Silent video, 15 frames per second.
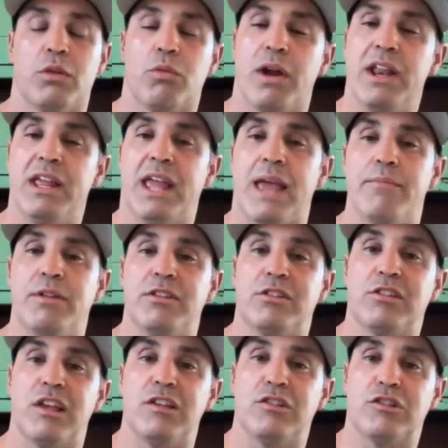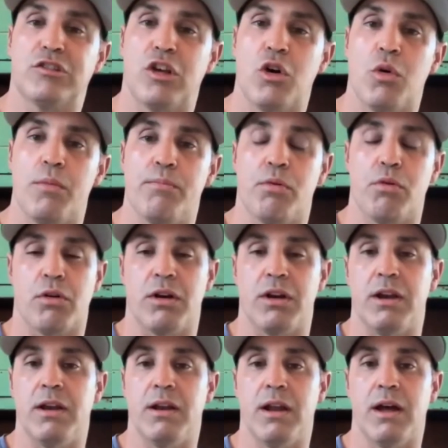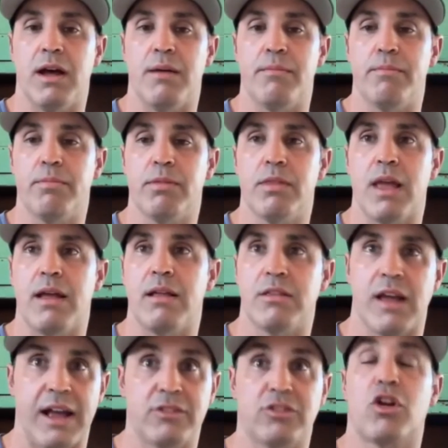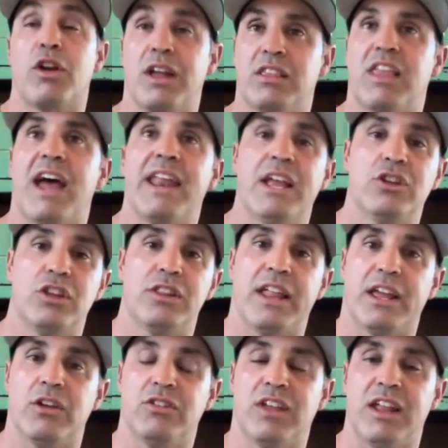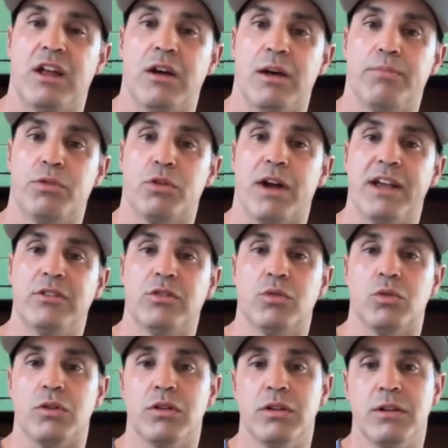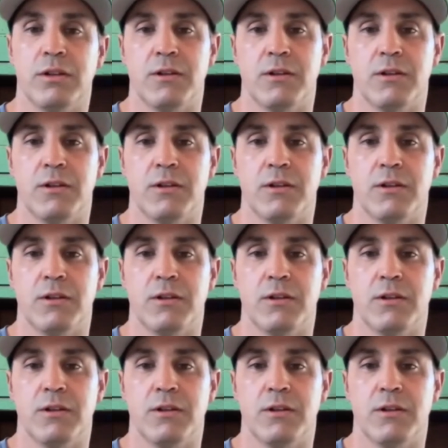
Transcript: the running game is so important. Starting at that age, and like you said, up through high school.